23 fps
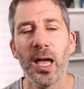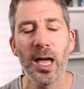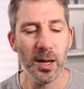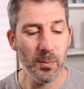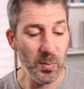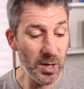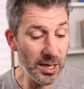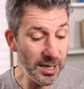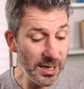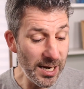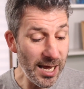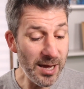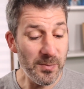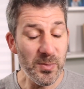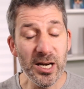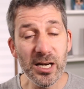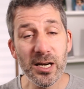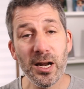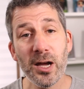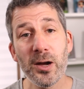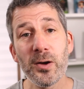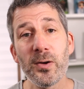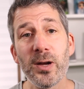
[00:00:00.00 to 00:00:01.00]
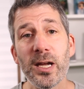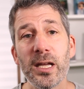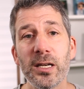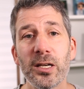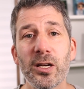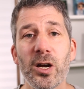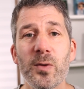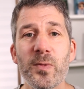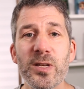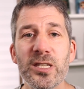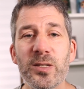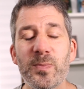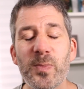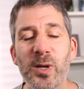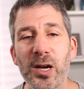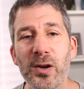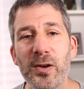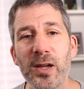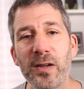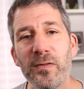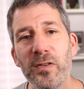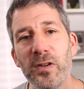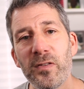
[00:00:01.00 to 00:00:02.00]
Um, let me know in the comments
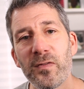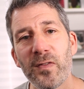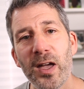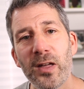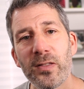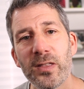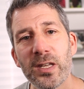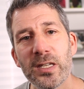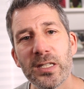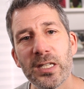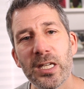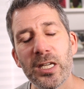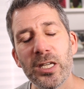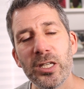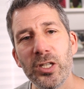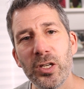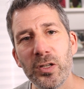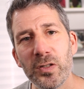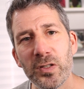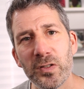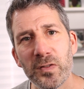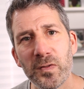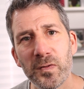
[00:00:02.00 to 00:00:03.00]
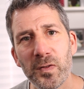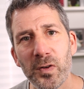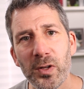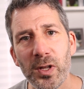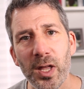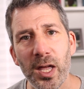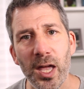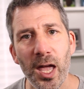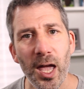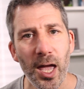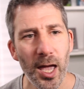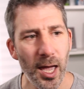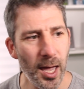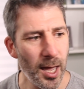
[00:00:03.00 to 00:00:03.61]
below if you found this useful.